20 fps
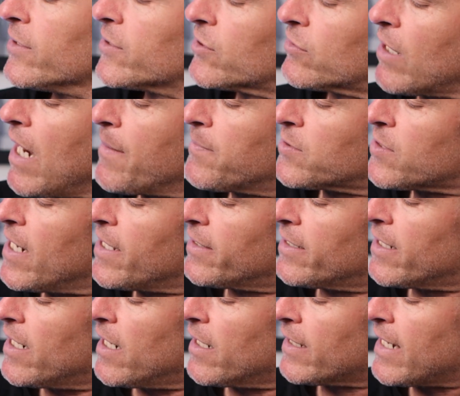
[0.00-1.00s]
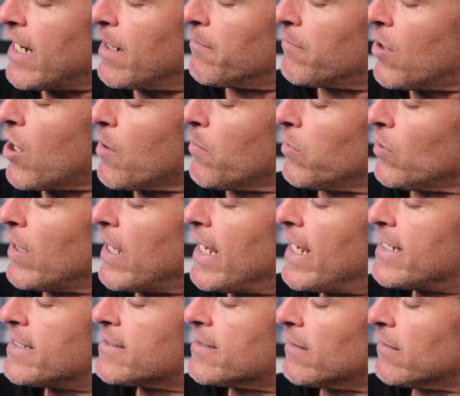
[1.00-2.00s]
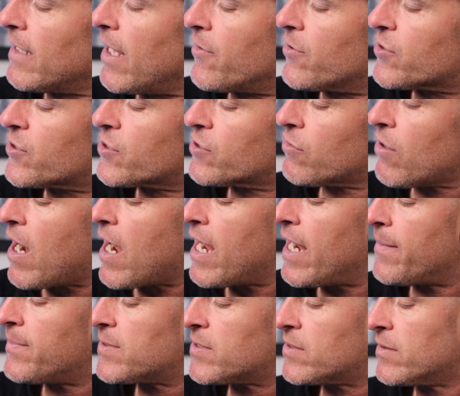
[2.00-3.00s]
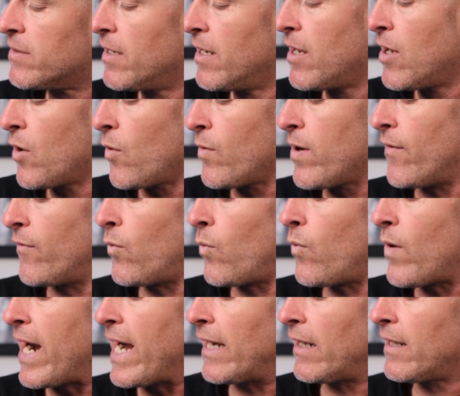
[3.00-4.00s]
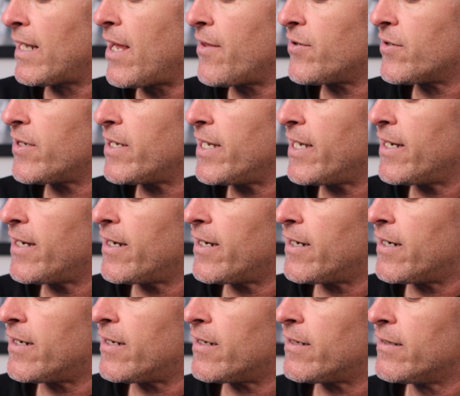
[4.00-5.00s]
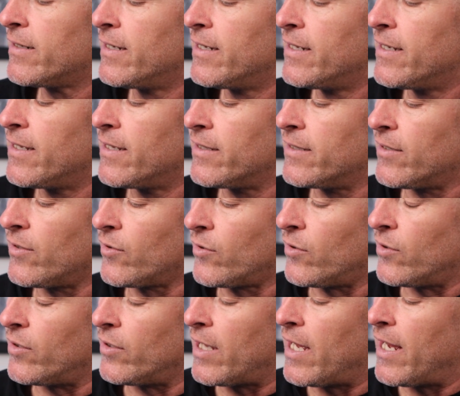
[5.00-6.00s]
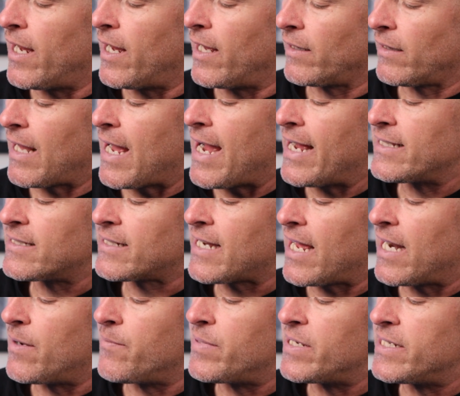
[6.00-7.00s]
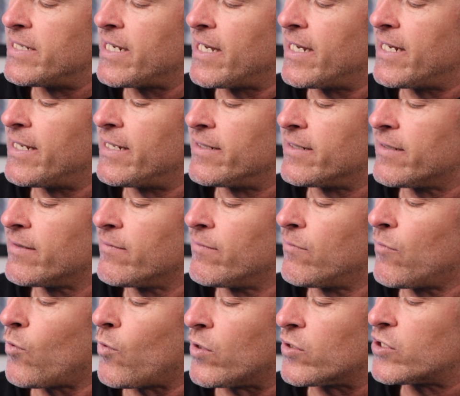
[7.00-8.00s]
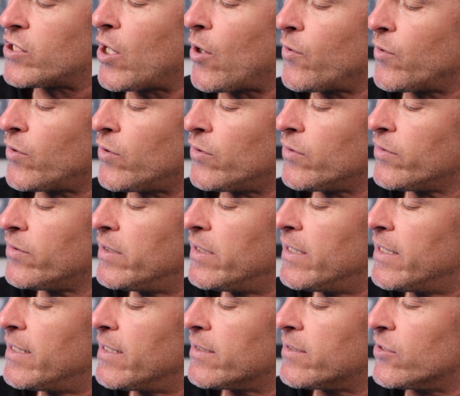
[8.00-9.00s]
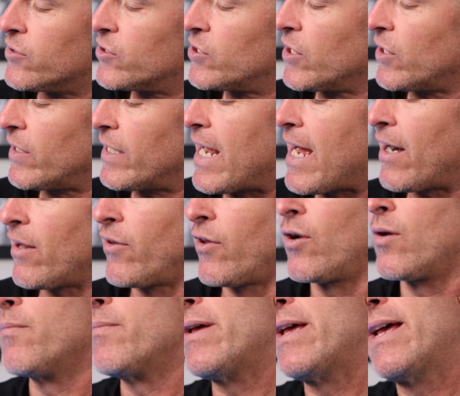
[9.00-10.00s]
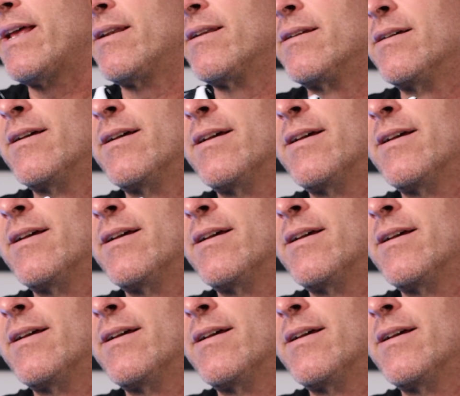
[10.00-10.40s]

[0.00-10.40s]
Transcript: stripes right there, kind of marbleized the leather stripes. We have a white leather here. The little lines kind of been done more tonal to chill it out a little bit.